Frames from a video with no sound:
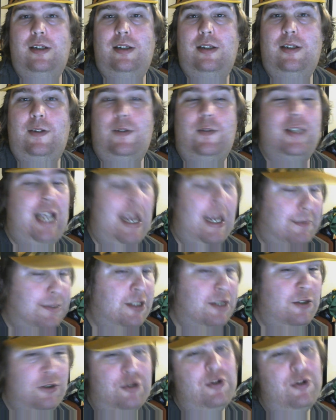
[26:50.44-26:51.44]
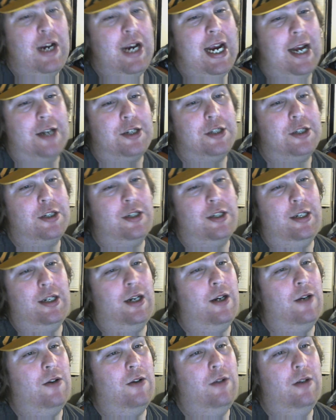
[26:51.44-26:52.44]
It was absolute trash, you
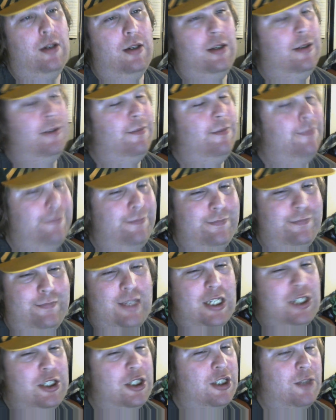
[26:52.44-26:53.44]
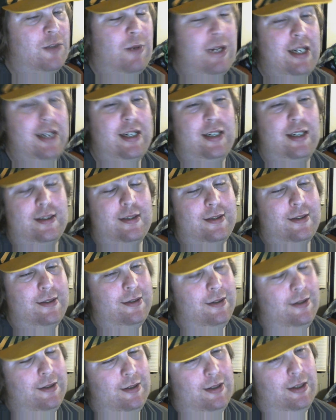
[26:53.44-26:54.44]
know. And that's just the way it is.
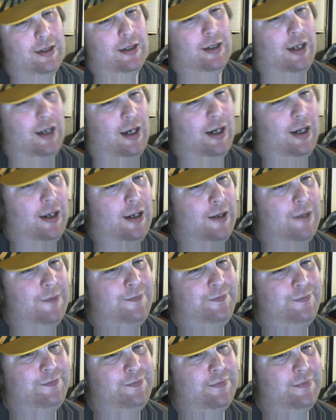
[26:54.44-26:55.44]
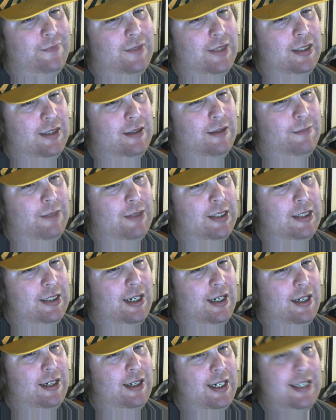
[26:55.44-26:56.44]
Um, but
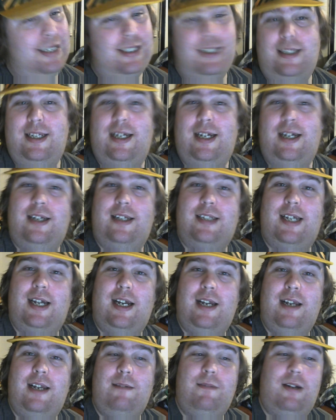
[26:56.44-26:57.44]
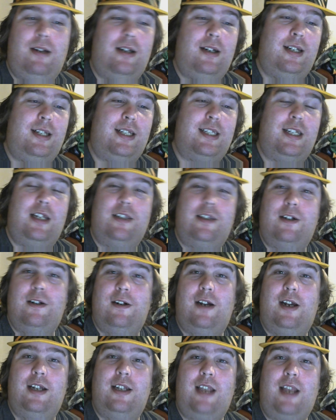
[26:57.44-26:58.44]
uh, next uh, time uh, is
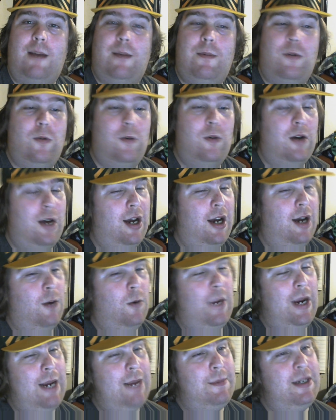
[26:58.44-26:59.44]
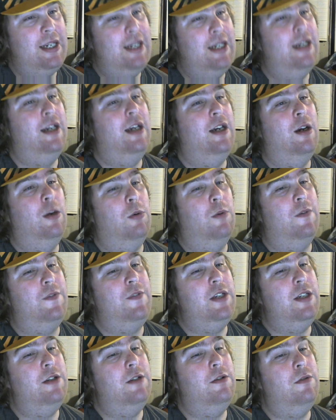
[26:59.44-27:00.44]
another uh, double whammy
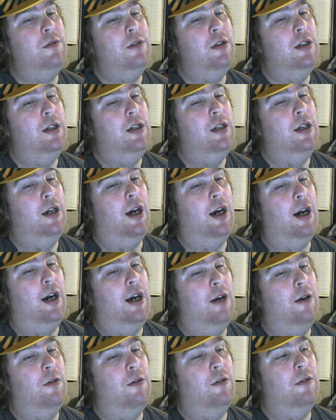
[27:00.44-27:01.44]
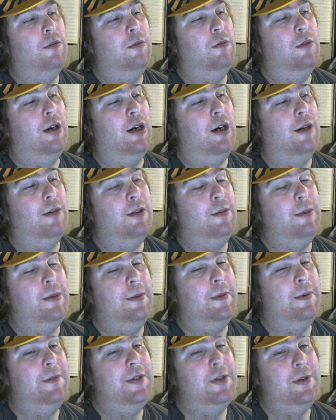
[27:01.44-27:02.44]
review uh, where I'm going to be
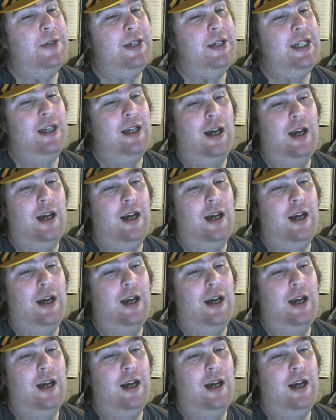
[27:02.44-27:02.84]
reviewing